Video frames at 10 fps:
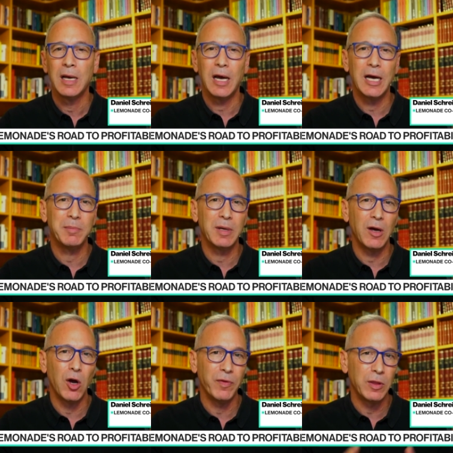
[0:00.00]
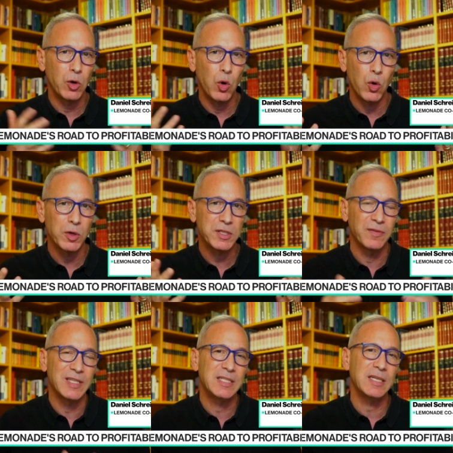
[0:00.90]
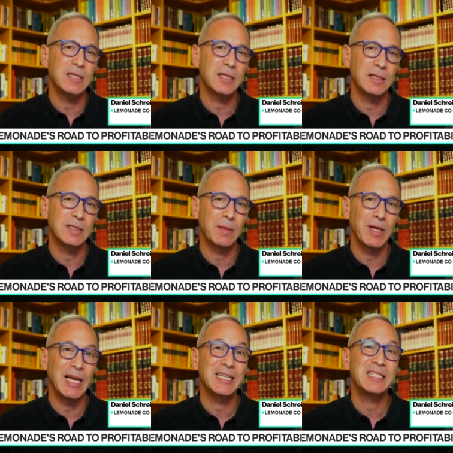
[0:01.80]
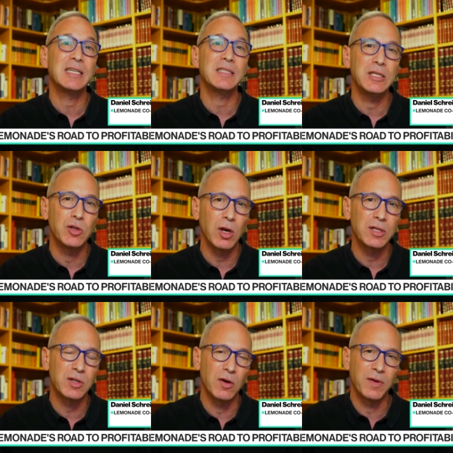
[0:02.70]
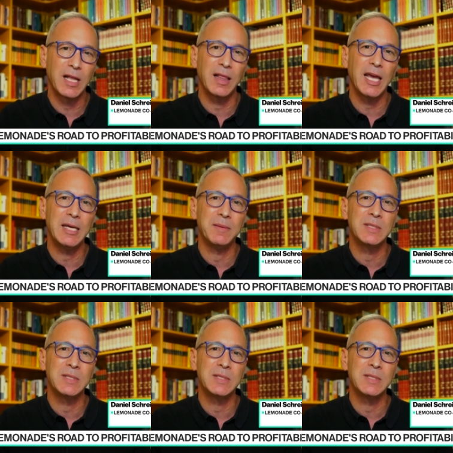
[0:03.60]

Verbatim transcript: um, over the course of a season, something like sixty dollars of claims.